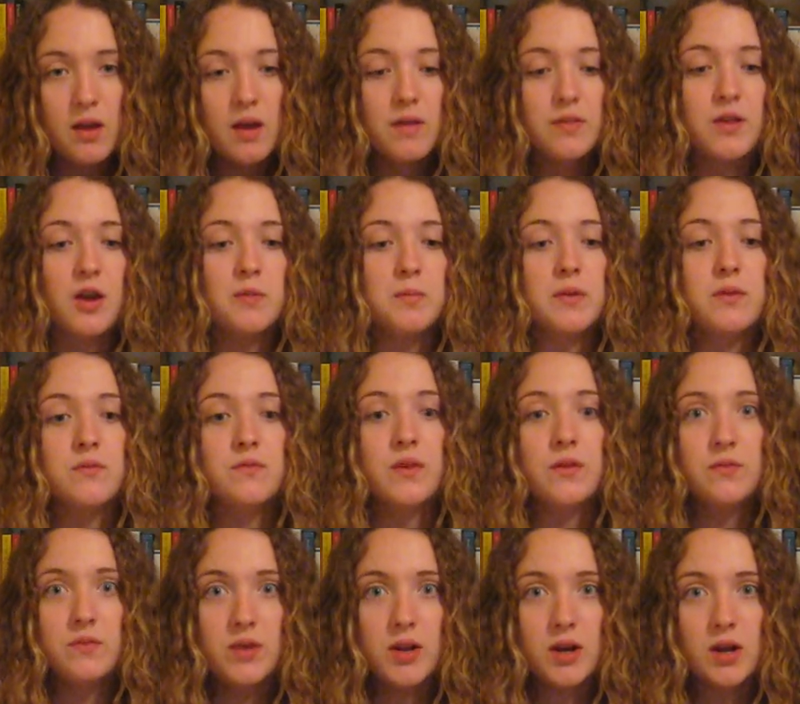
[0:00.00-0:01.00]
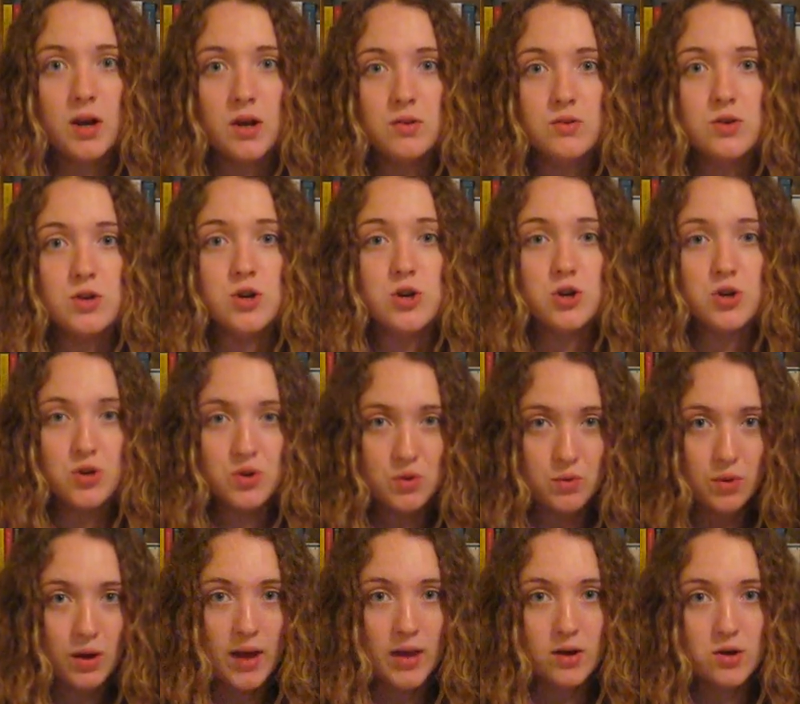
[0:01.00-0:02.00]
There have been 1,500
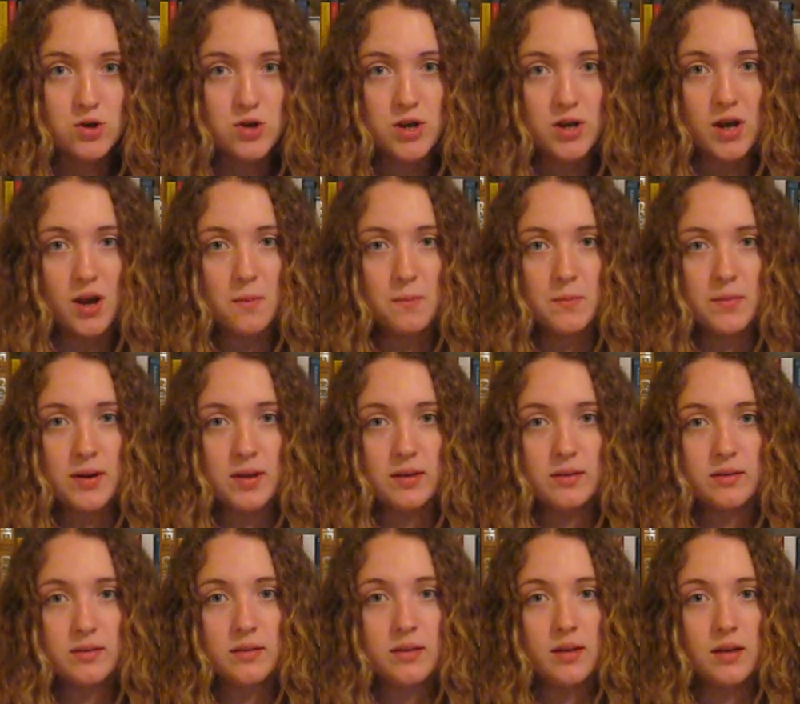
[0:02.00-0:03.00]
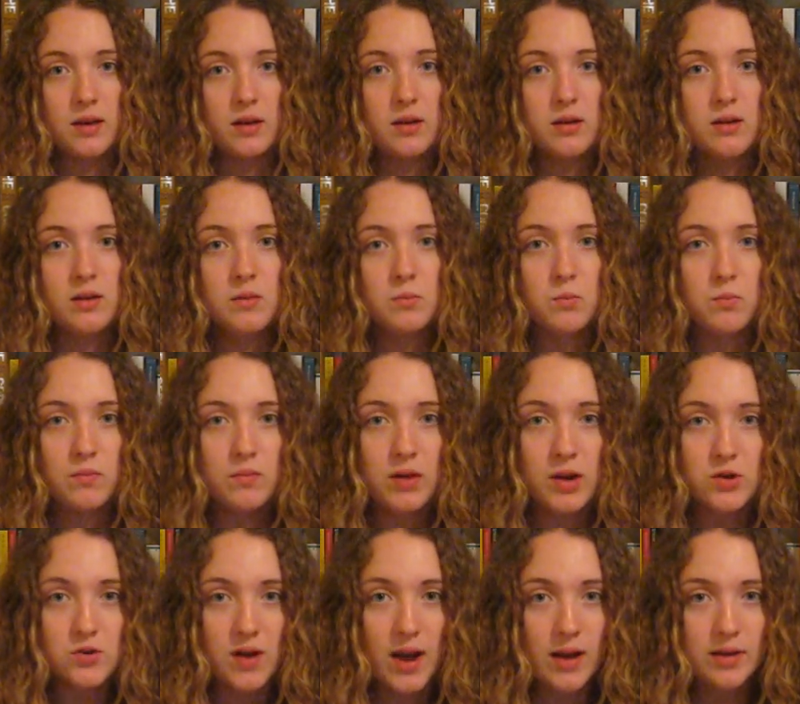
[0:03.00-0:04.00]
new energy companies
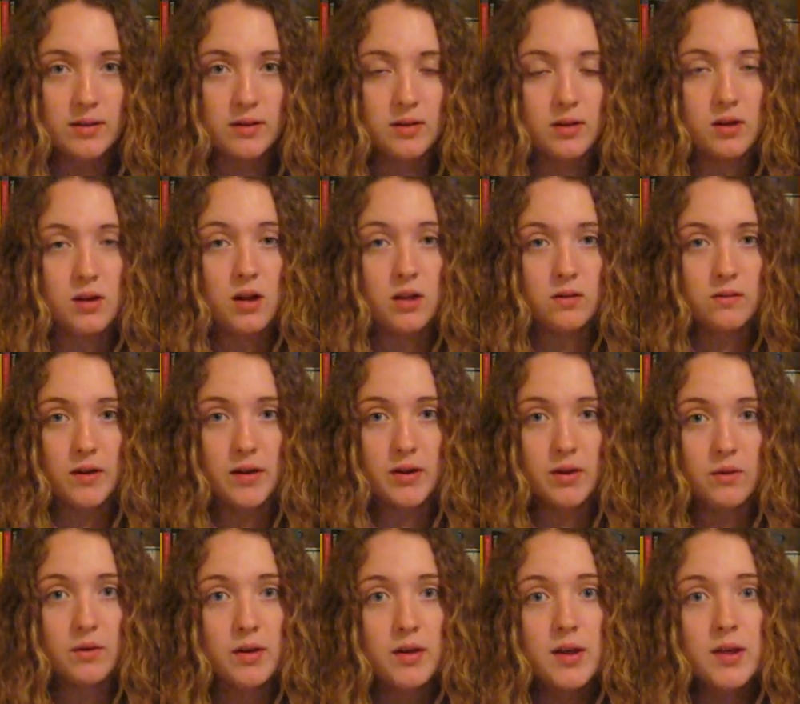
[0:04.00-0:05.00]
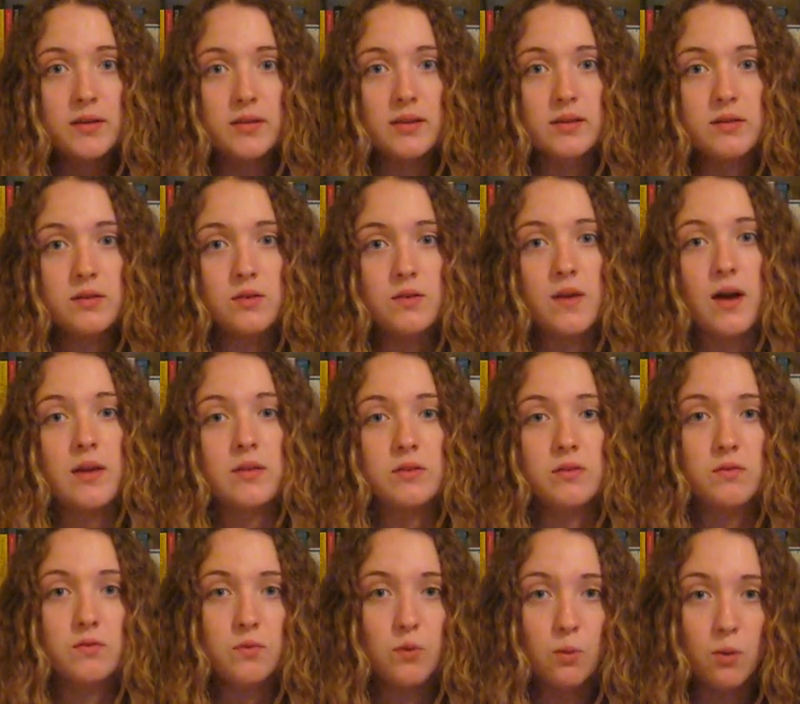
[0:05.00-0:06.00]
attracted to Colorado since
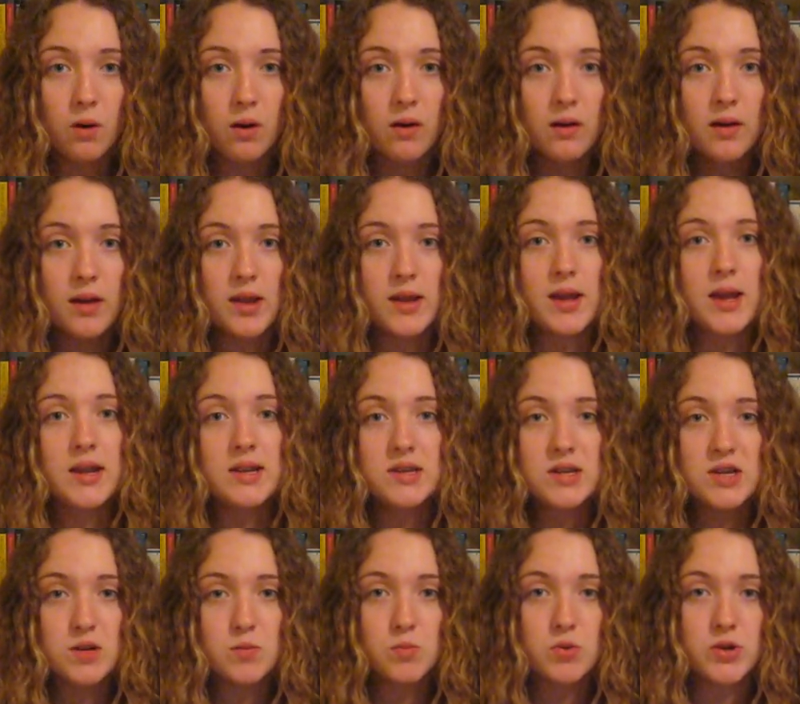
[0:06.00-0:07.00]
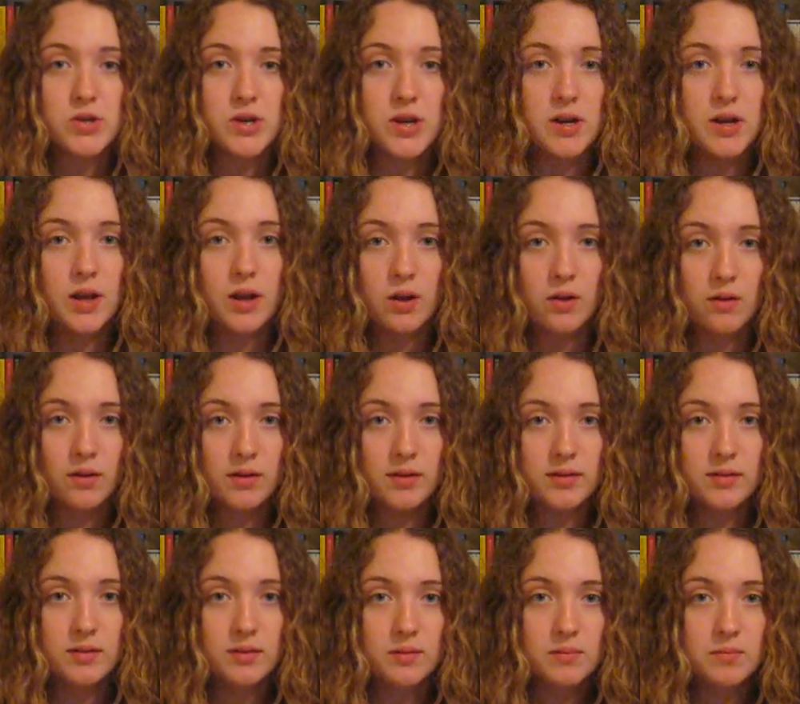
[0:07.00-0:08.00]
2004, an 18% increase.